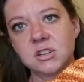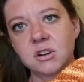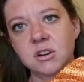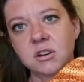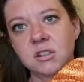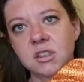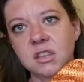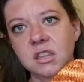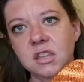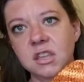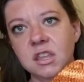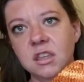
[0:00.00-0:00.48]
I
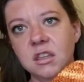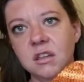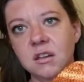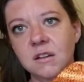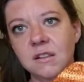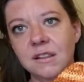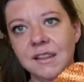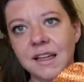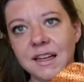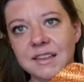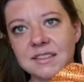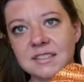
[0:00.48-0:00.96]
turned the
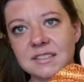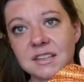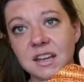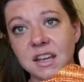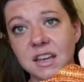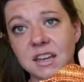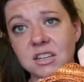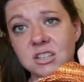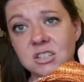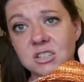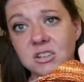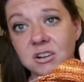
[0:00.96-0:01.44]
heel
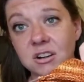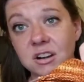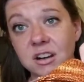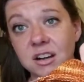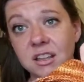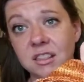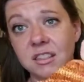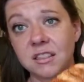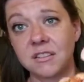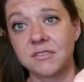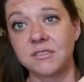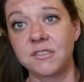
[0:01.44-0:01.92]
last night
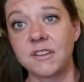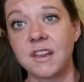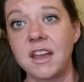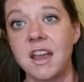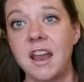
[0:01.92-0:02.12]
during the